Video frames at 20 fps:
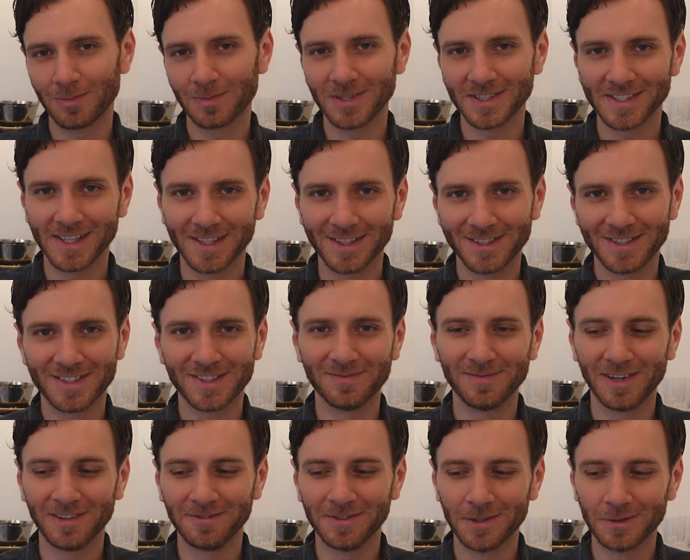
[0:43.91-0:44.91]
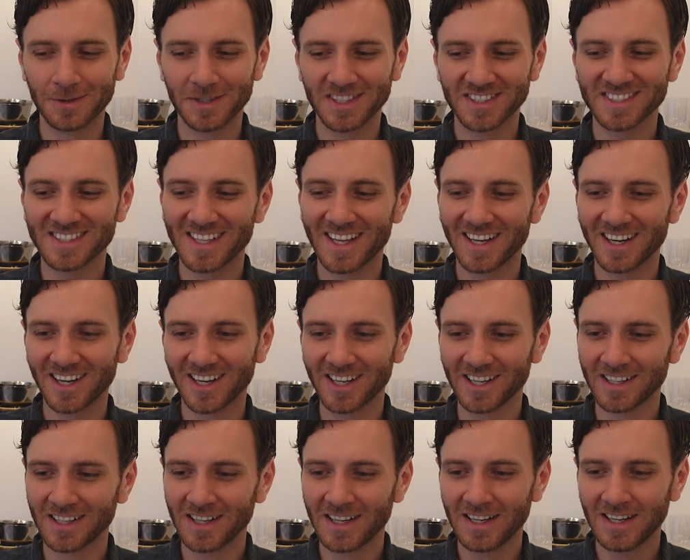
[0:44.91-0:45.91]
percentage of my viewers that
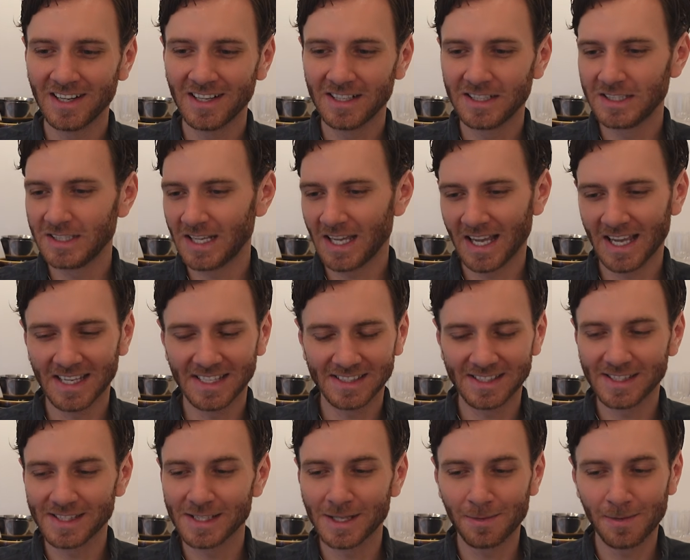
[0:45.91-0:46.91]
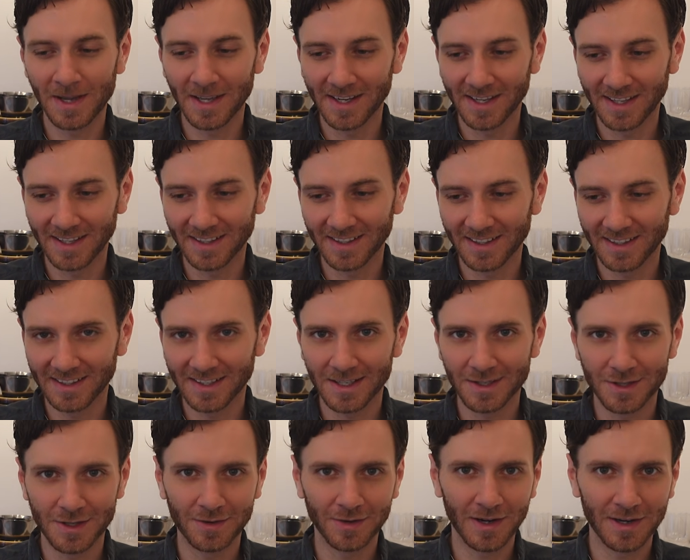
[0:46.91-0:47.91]
are anticipating a
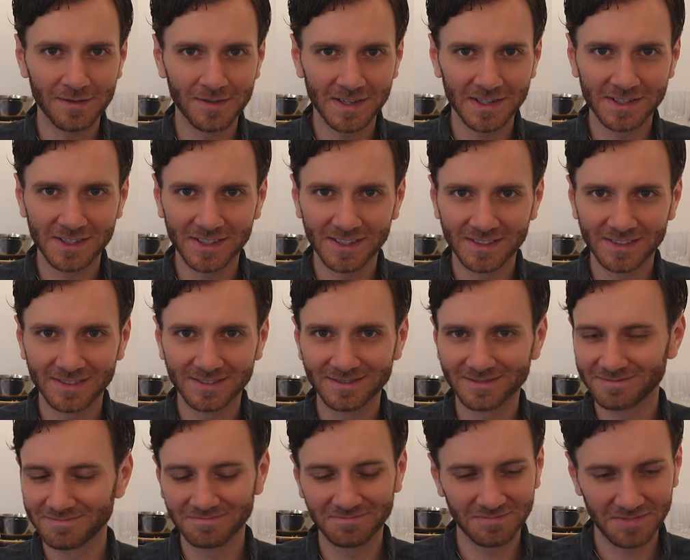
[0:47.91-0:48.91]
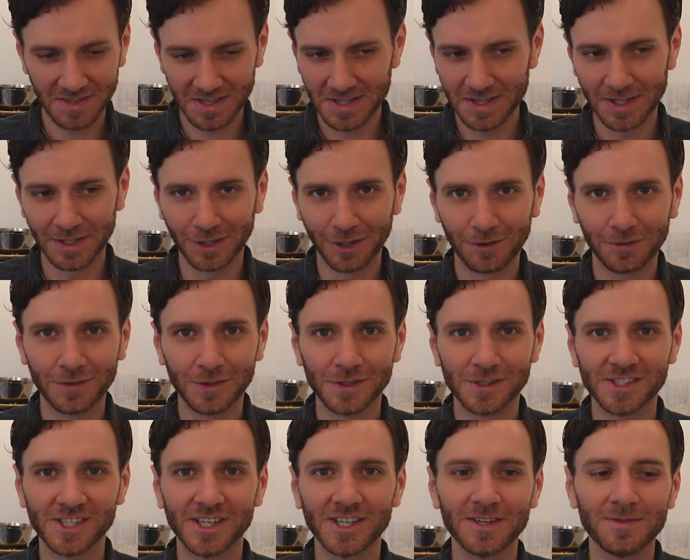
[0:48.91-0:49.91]
kitchen renovation in the near
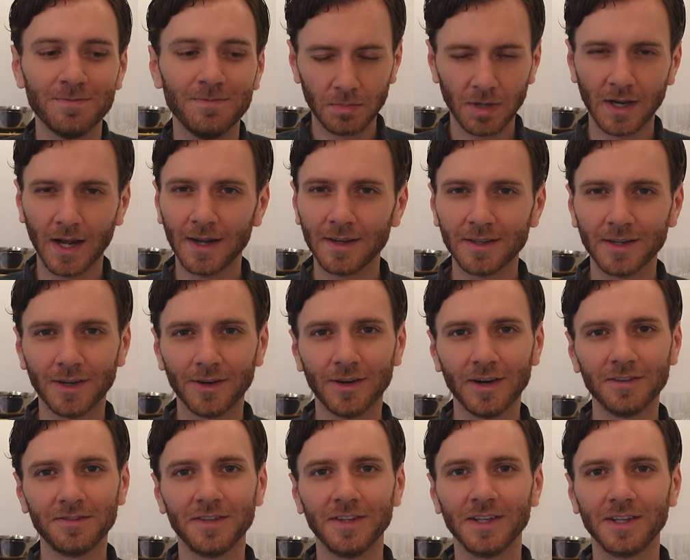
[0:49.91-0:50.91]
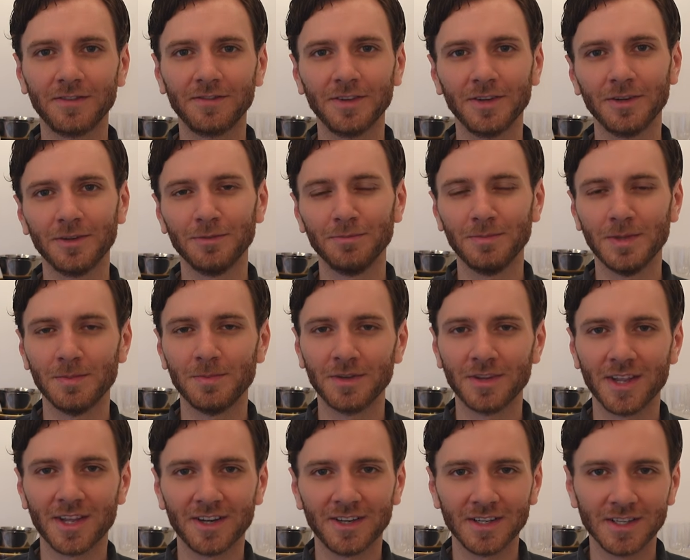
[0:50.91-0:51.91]
future, but I don't know, I feel like for people
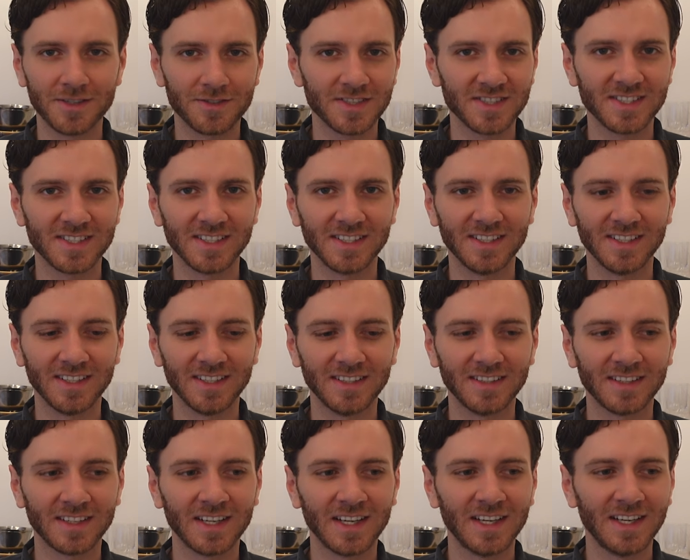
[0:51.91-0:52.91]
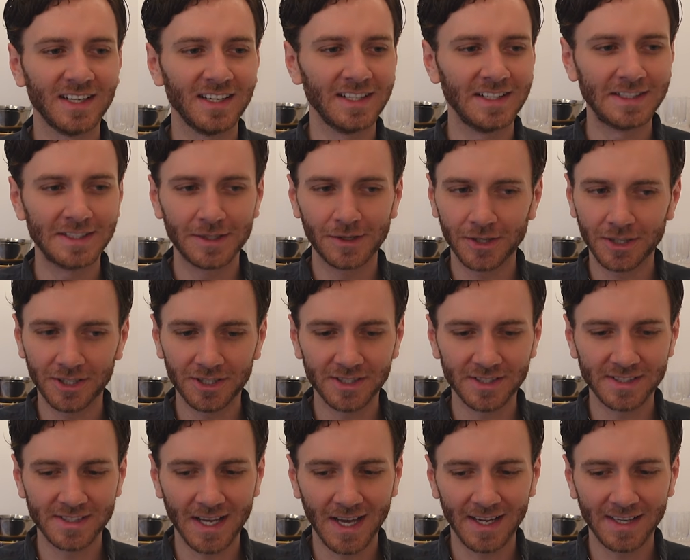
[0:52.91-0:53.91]
that are interested in interior
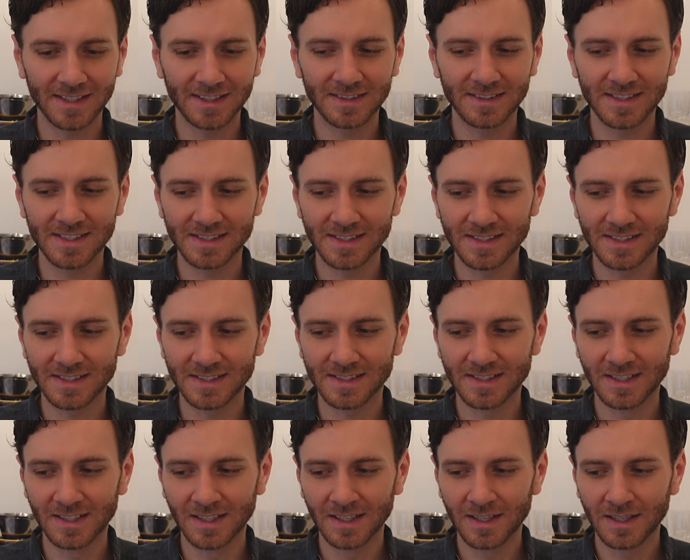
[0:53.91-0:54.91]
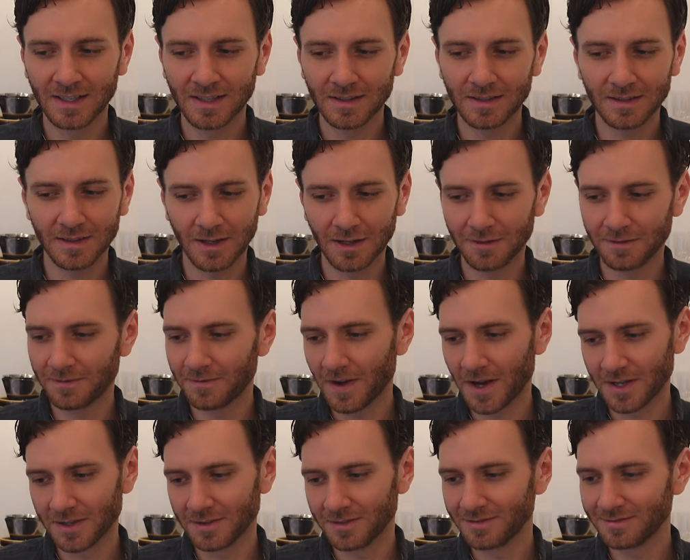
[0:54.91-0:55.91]
design, this is a
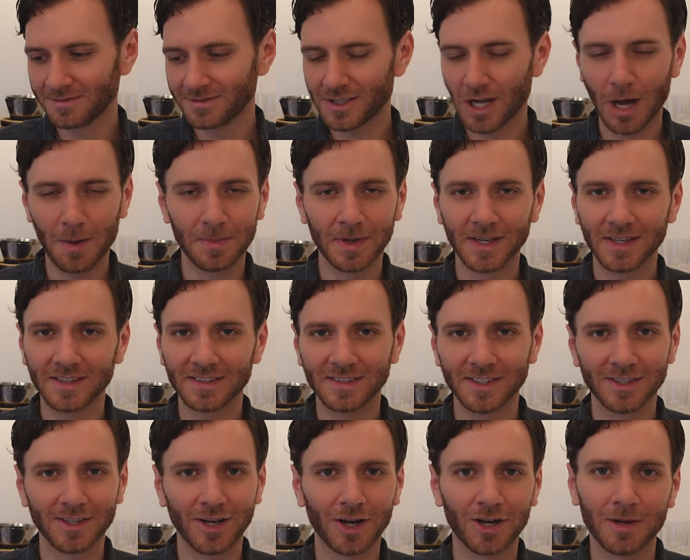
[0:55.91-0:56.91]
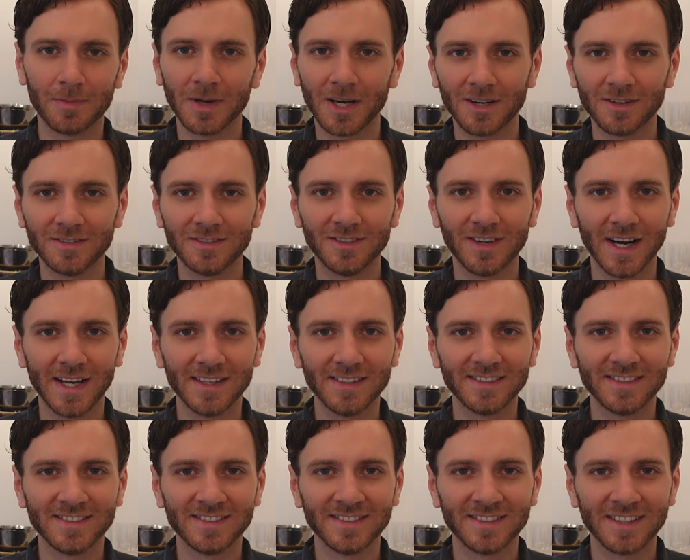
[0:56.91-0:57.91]
fun topic to talk about, right?
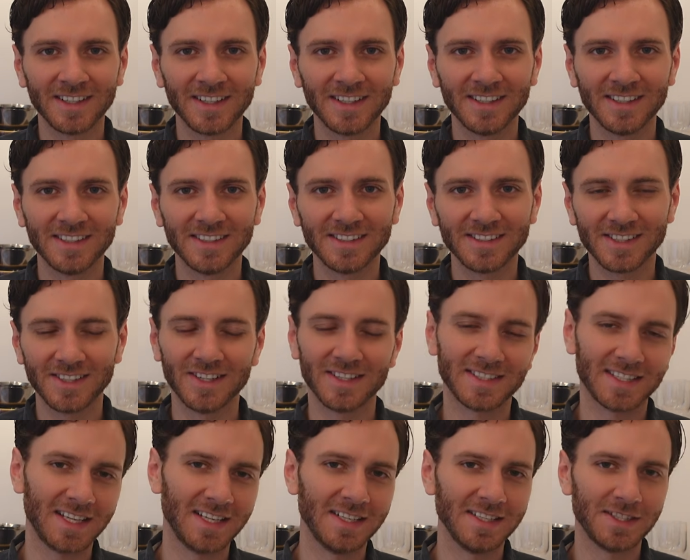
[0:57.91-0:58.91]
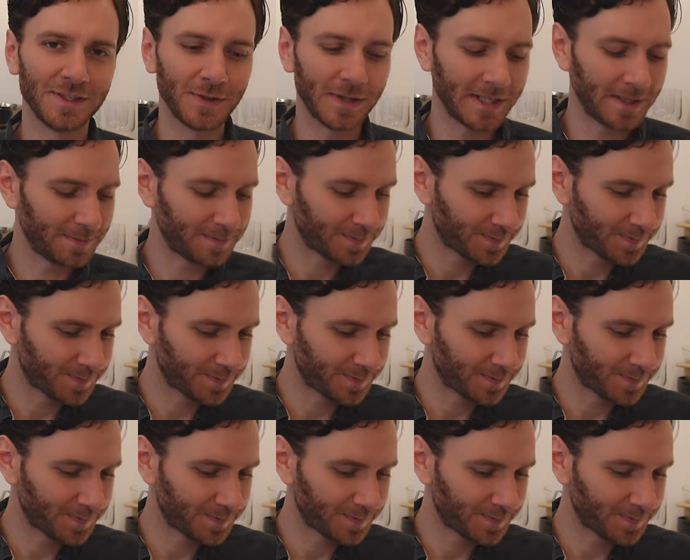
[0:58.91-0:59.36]
So let's get into it.